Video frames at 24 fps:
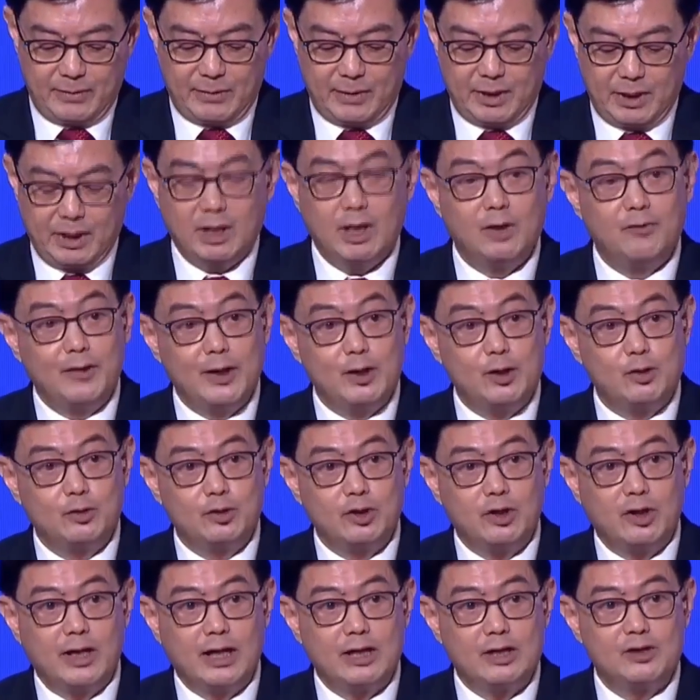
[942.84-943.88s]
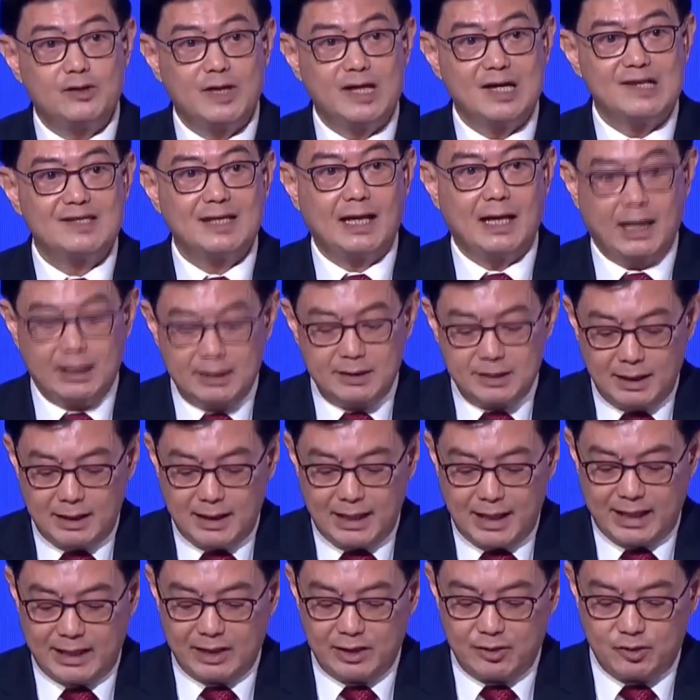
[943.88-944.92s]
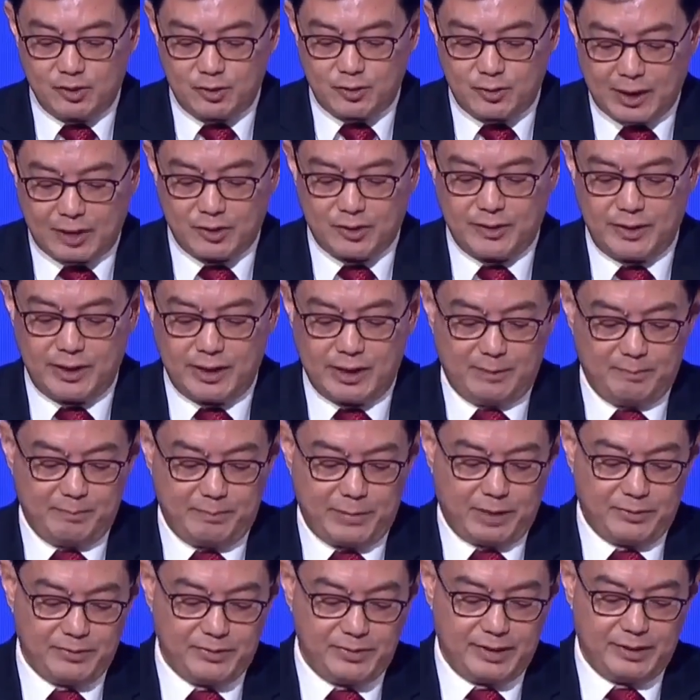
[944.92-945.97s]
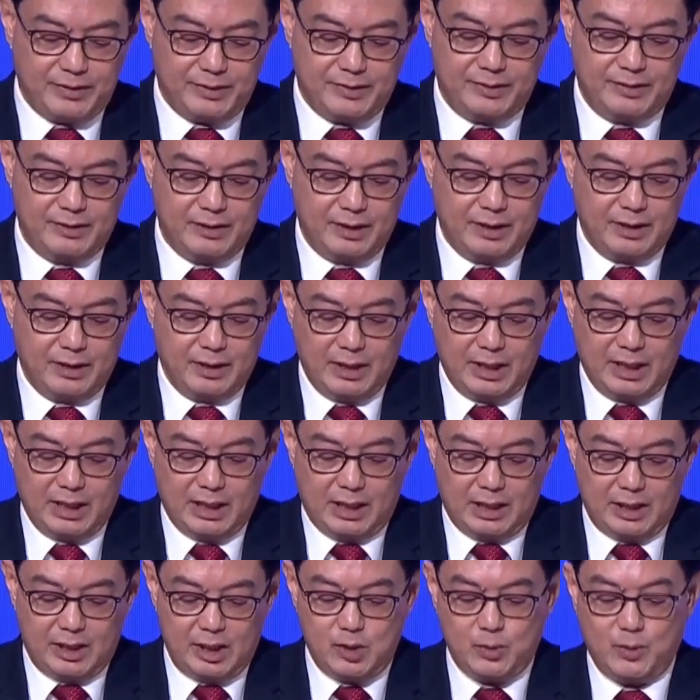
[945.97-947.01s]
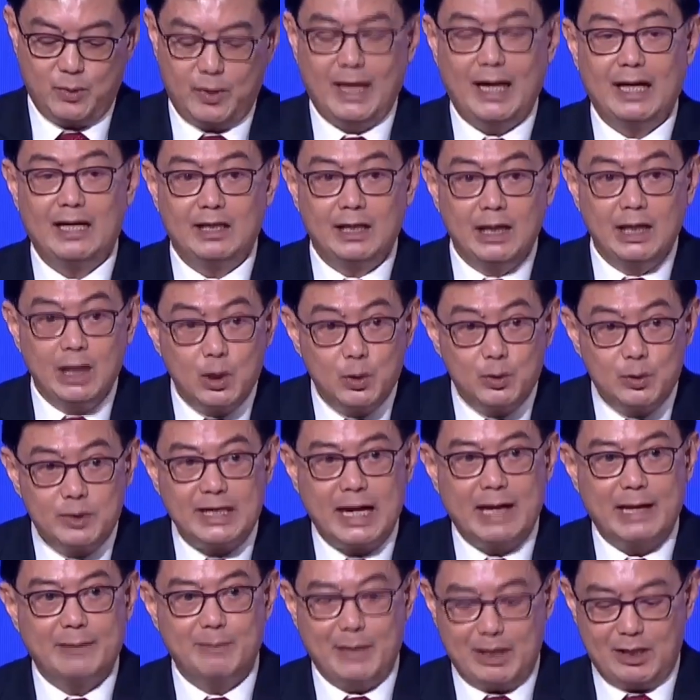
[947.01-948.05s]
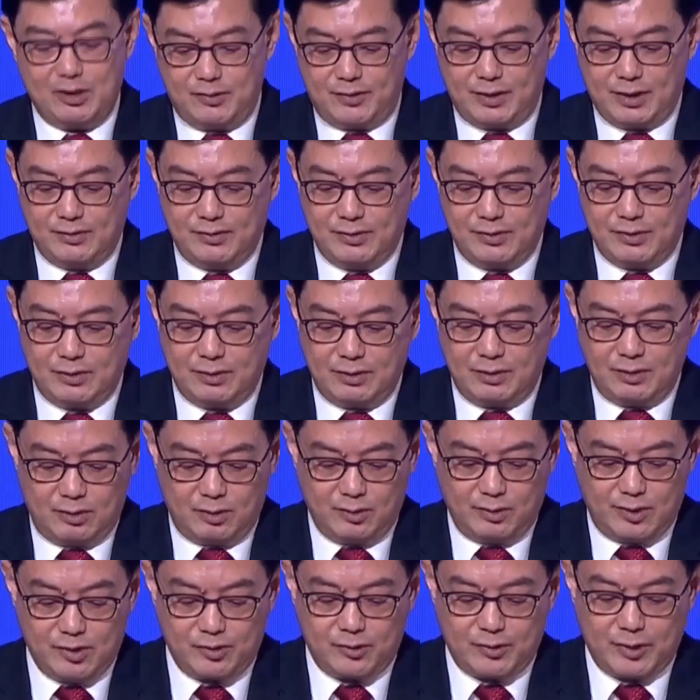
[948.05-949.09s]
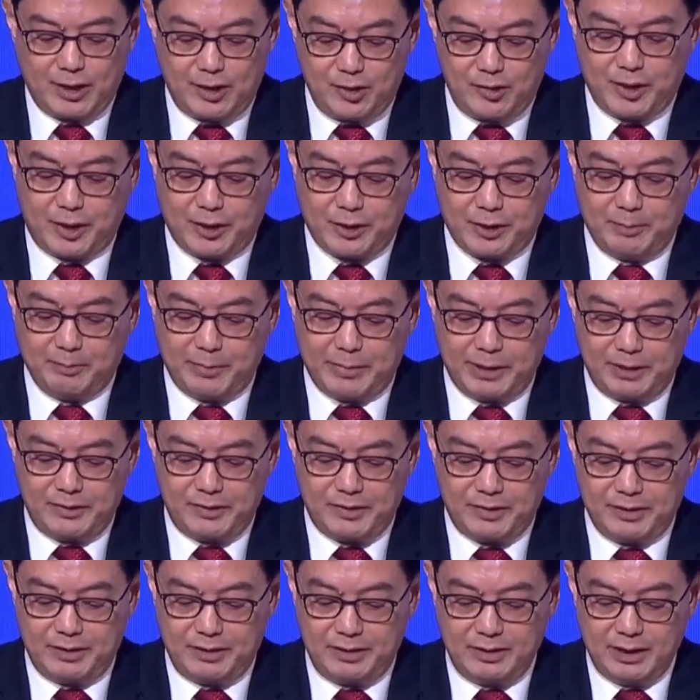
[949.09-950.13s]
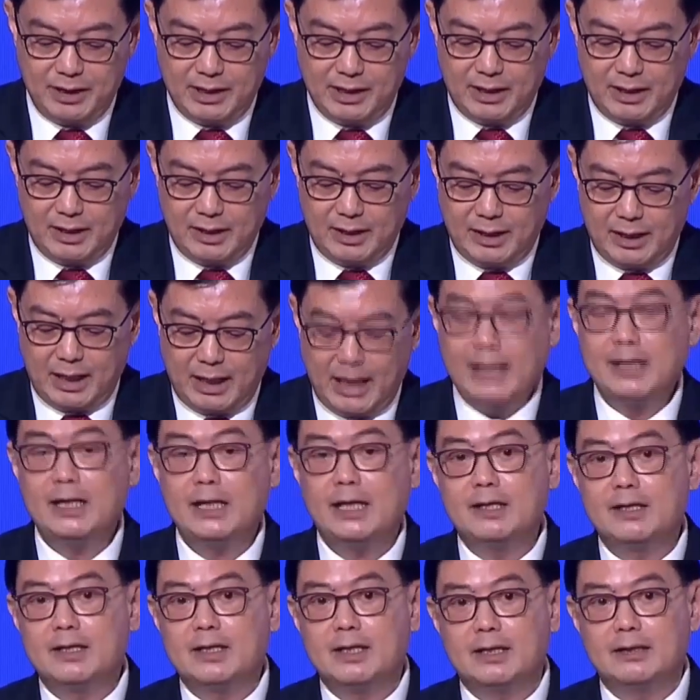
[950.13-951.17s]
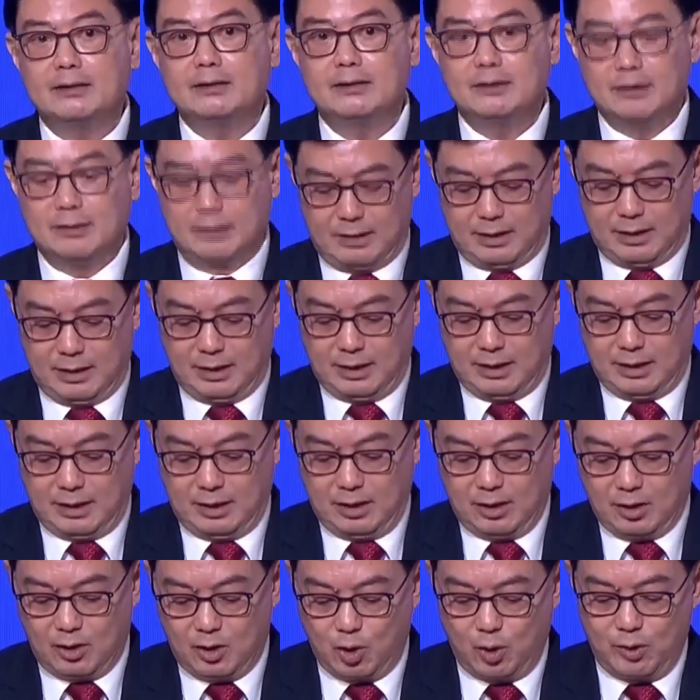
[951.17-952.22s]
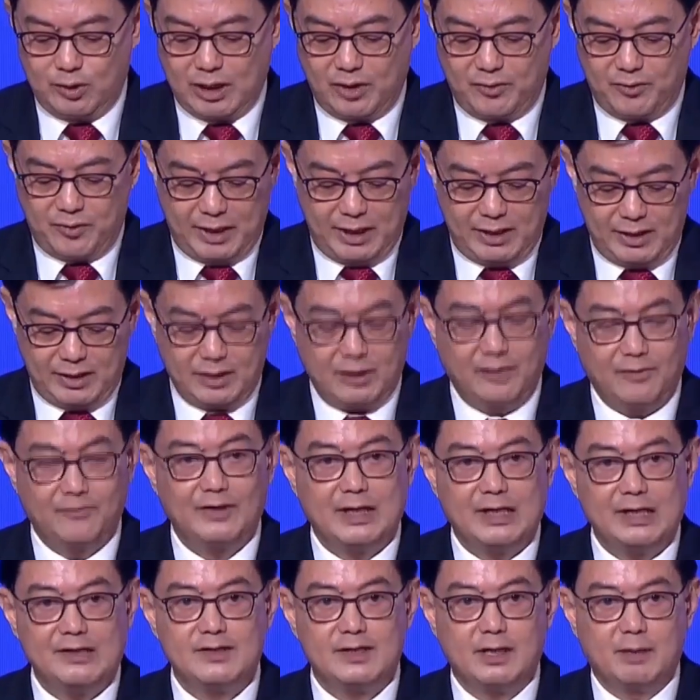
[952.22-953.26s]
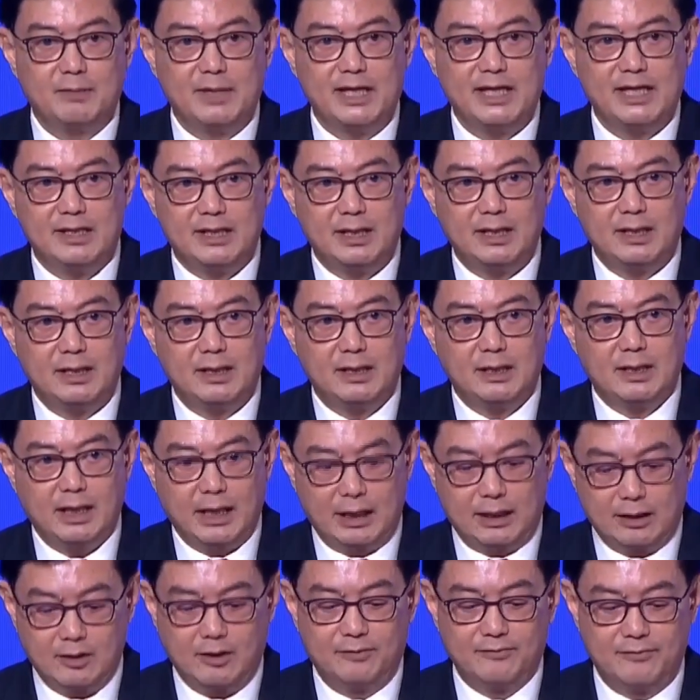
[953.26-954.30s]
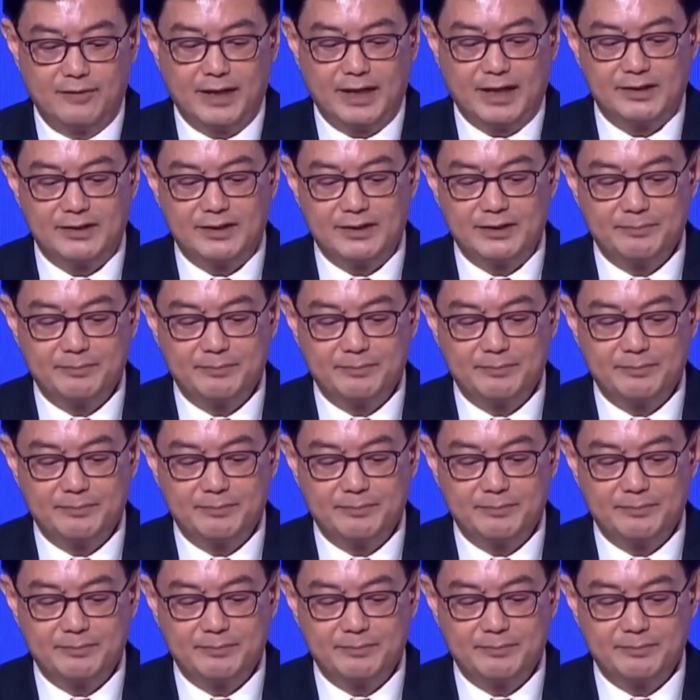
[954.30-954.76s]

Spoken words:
If we do not address underlying structural impulses, this will add new dimensions to the strategic competition and in turn grow the risk of instability and conflict.